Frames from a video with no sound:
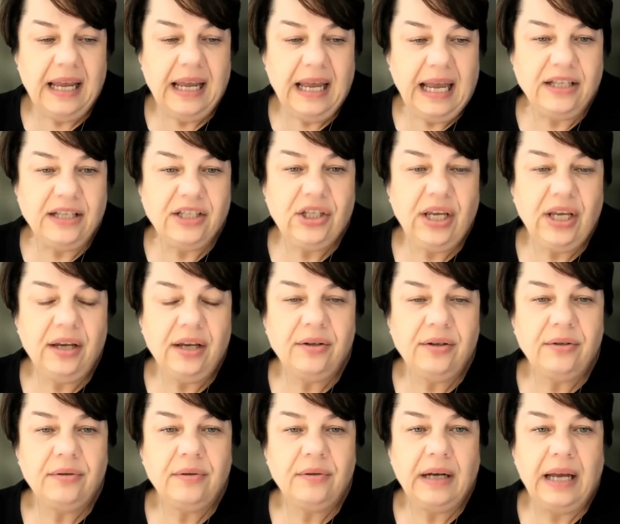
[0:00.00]
And
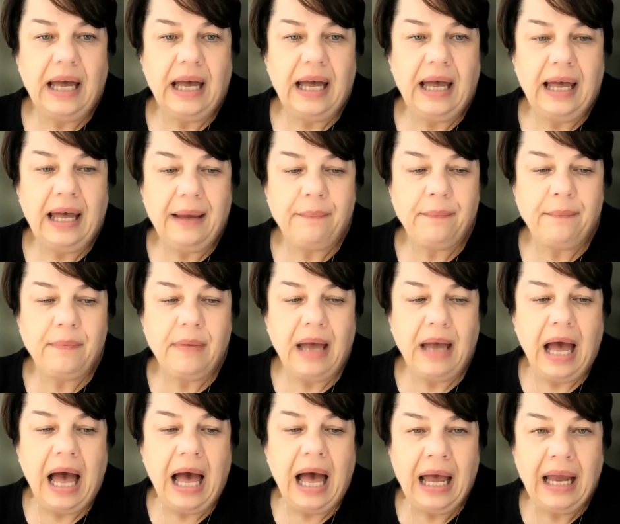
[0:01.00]
so
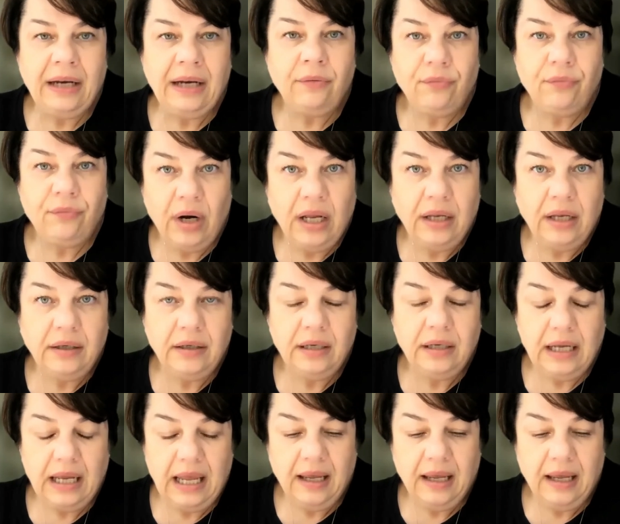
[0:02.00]
I run